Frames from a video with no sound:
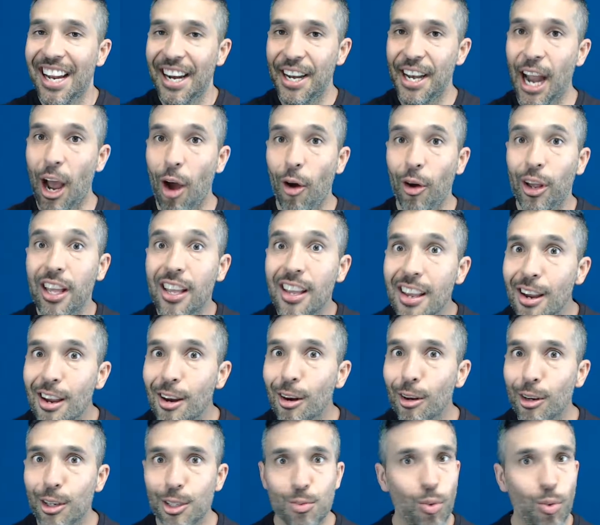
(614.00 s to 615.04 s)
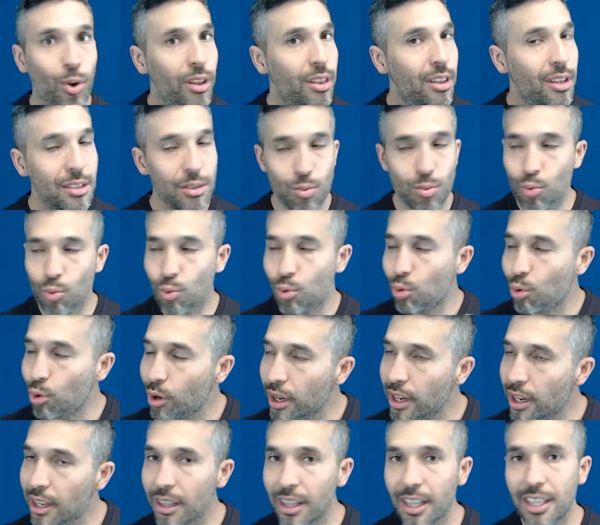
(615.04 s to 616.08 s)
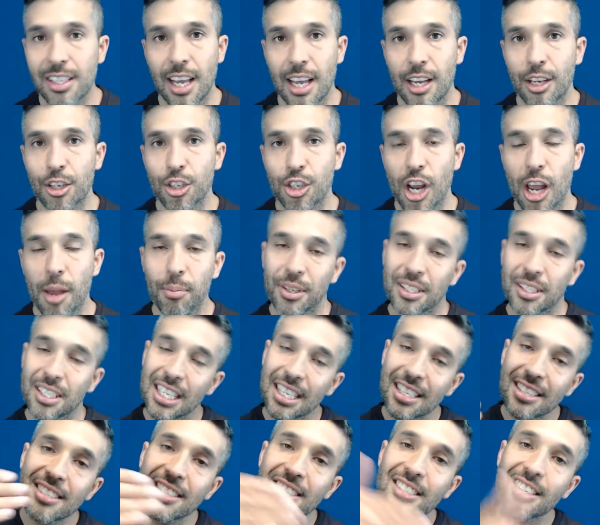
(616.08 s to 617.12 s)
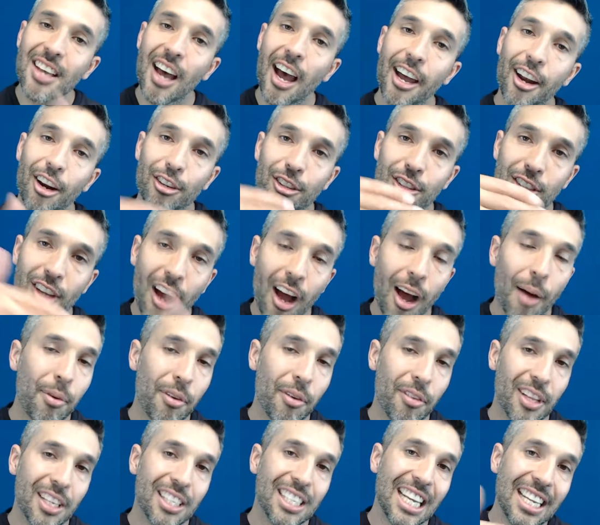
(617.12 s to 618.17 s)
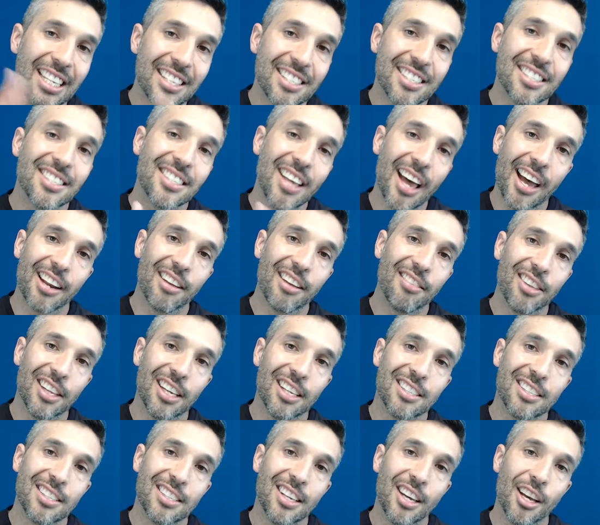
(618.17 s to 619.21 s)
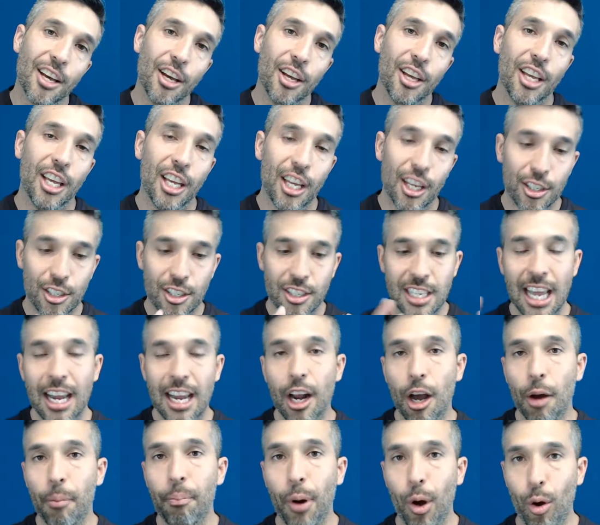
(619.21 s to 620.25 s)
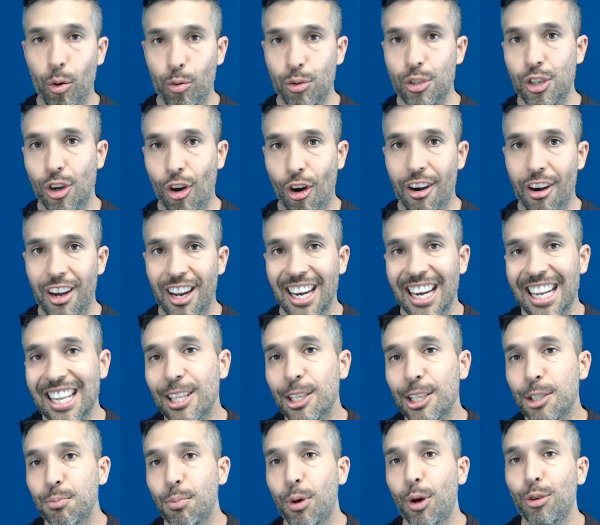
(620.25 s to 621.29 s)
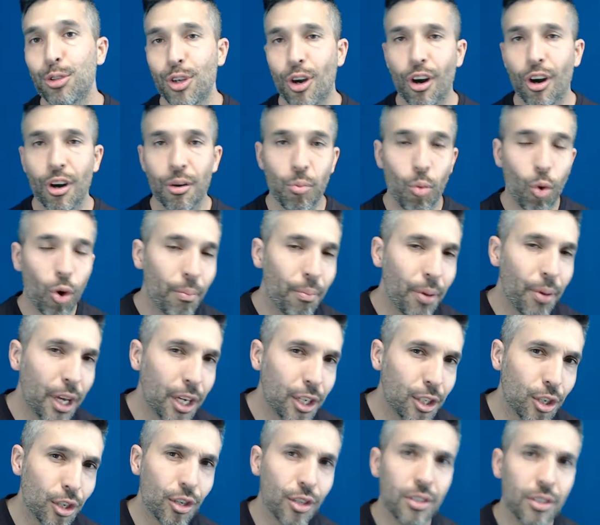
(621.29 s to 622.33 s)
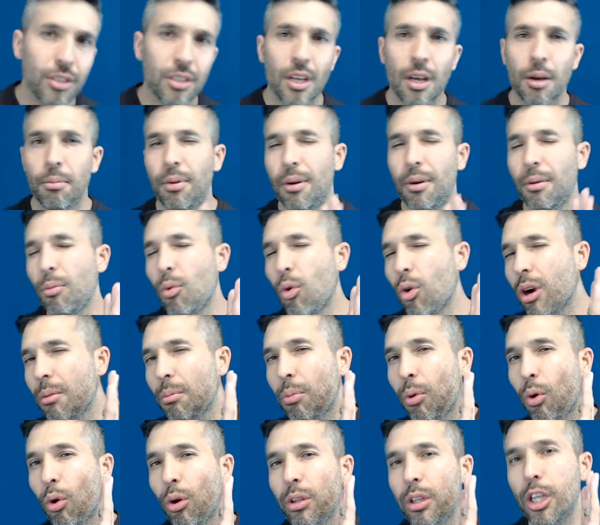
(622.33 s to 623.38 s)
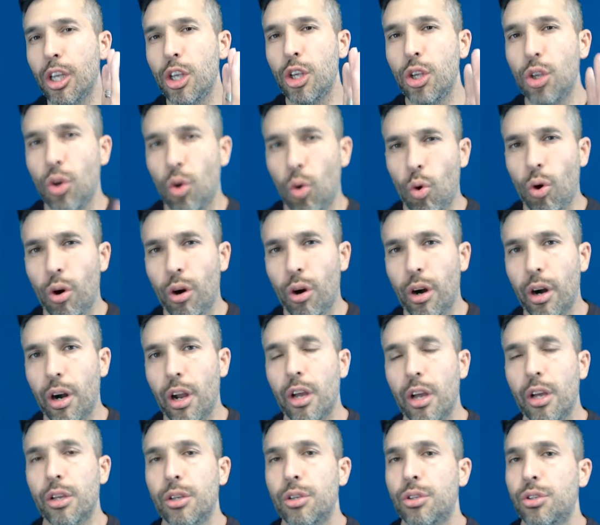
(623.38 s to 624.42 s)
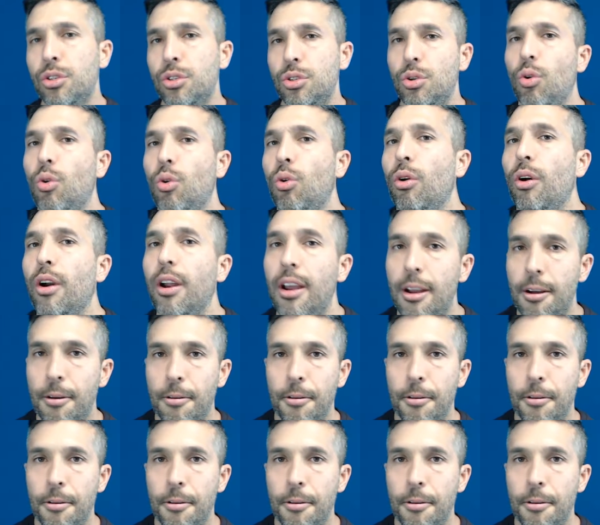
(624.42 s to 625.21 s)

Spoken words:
Now, here's where this really takes shape, is inside, on top of it, inside of this, is sent a postcard. And in this postcard, more pictures, but more importantly, your story.